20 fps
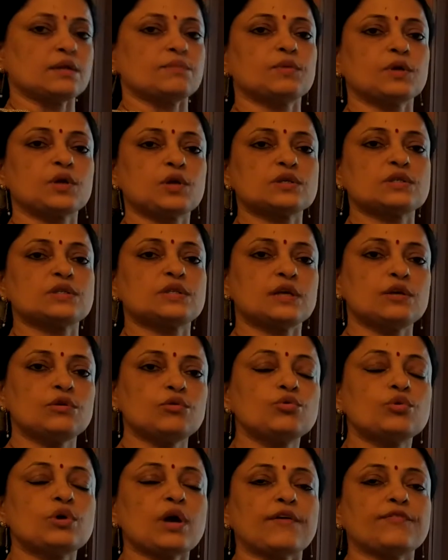because they
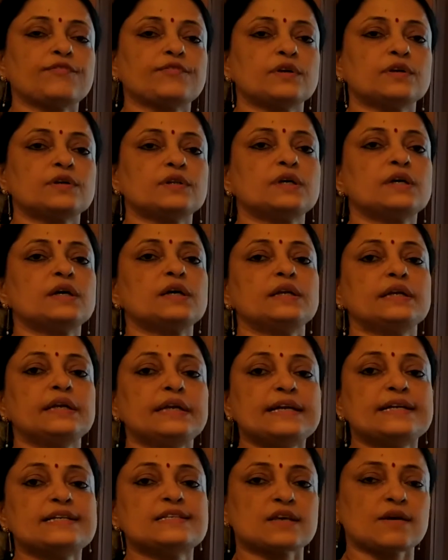look after the
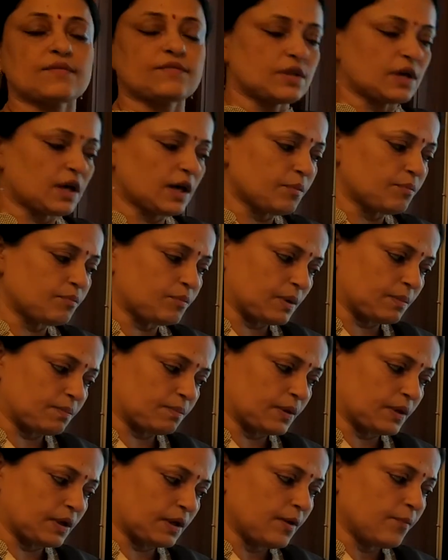needs of the
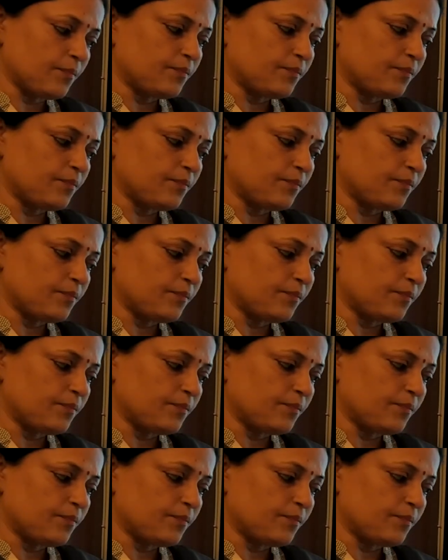people.